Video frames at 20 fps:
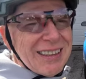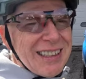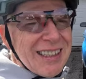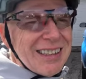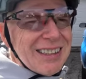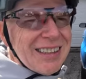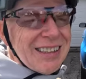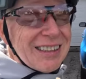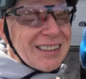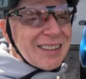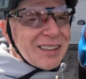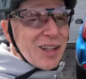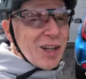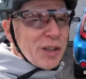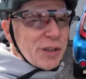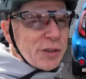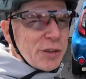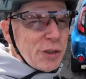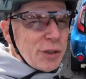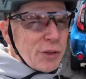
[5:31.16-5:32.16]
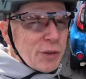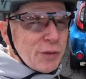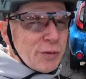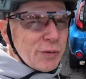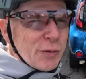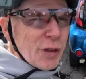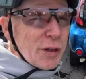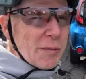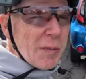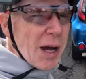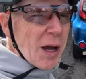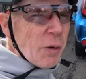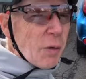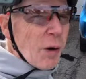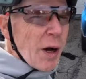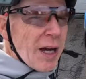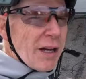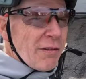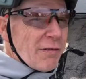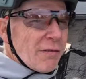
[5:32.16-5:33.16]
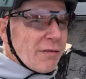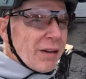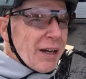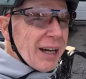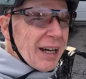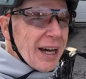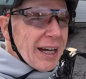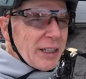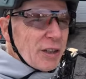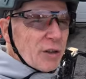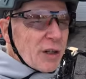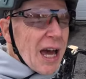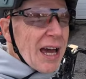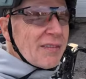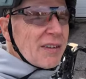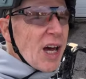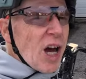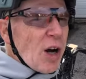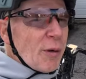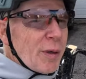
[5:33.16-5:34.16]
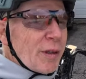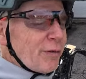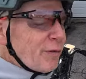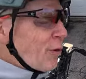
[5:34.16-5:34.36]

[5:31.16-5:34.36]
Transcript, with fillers: since this is all new for my wife, I don't have a helmet